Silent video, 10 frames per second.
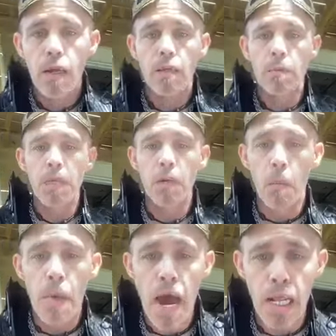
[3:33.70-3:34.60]
As Miss
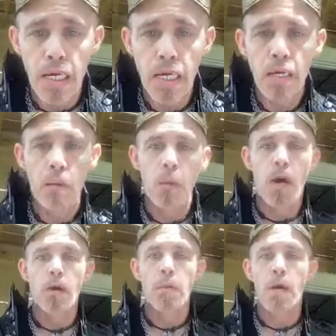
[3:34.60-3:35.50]
O'Malley,
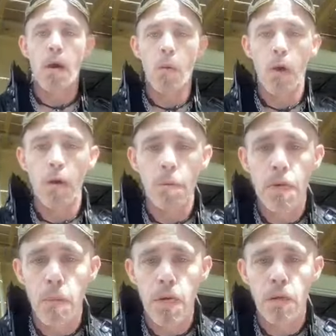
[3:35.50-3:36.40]
welcome y'all. Welcome,
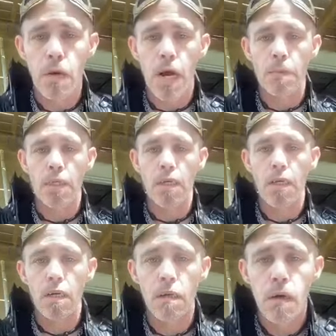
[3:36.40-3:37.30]
come in, grab a
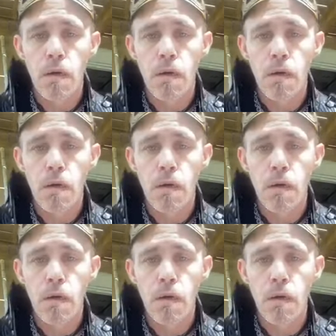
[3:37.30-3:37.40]
seat.